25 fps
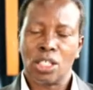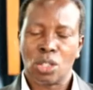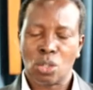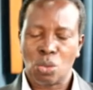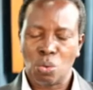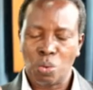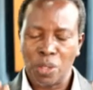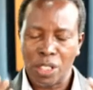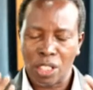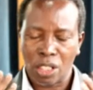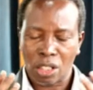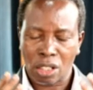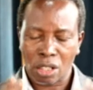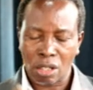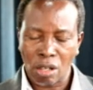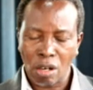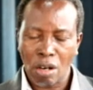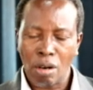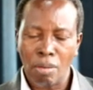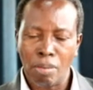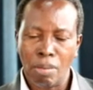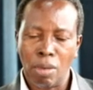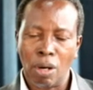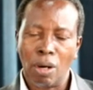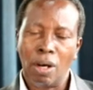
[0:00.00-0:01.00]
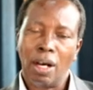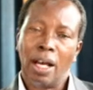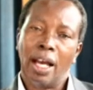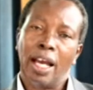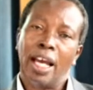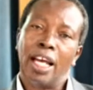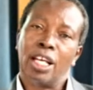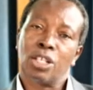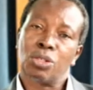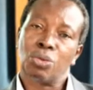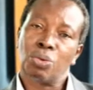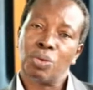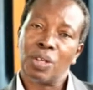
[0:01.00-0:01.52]
as we sob,
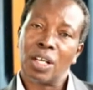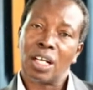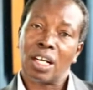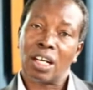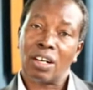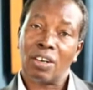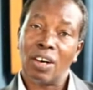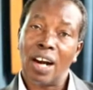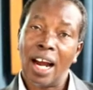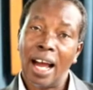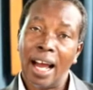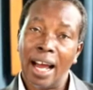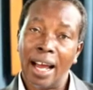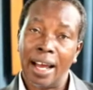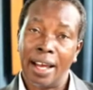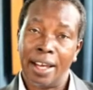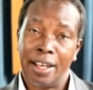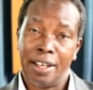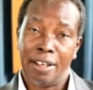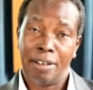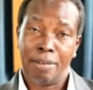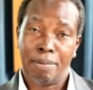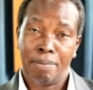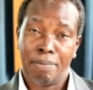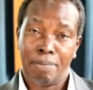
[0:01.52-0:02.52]
as we cry,